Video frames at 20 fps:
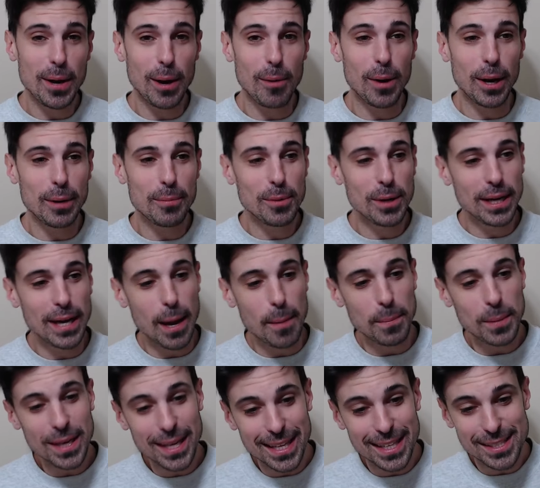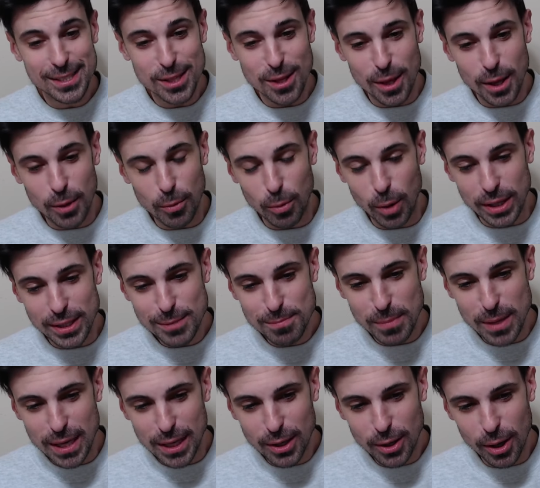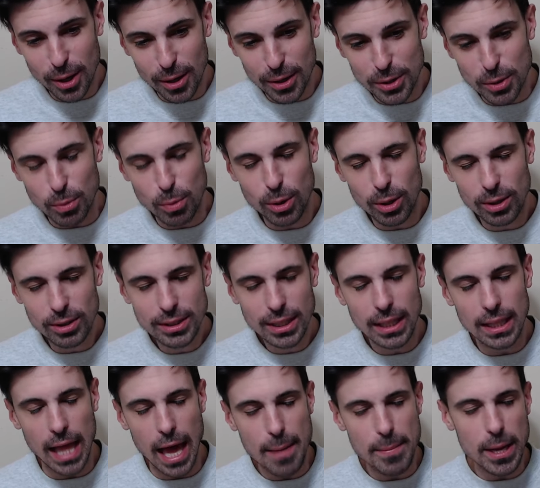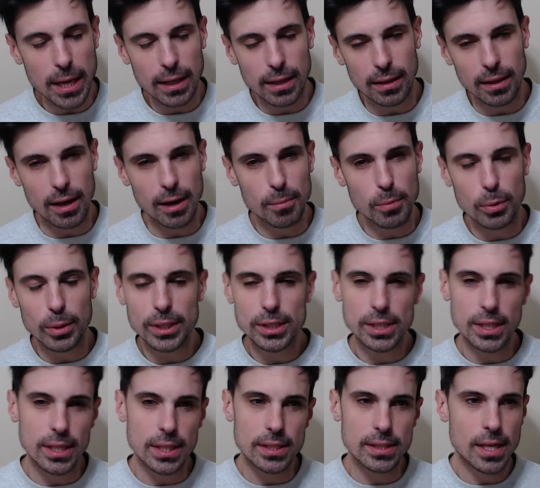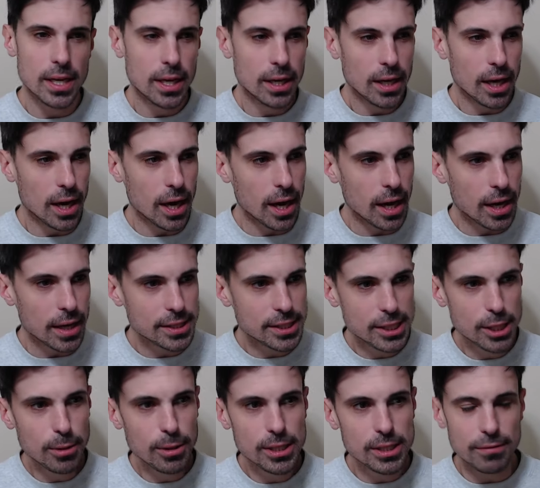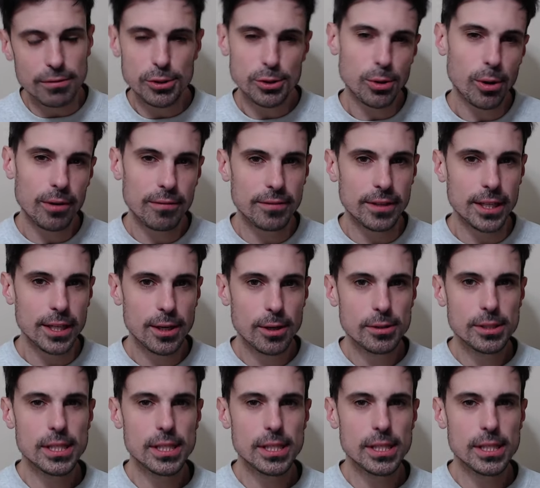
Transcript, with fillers: I want to bring up is what's being called the World Climbing Club, which is a series of short videos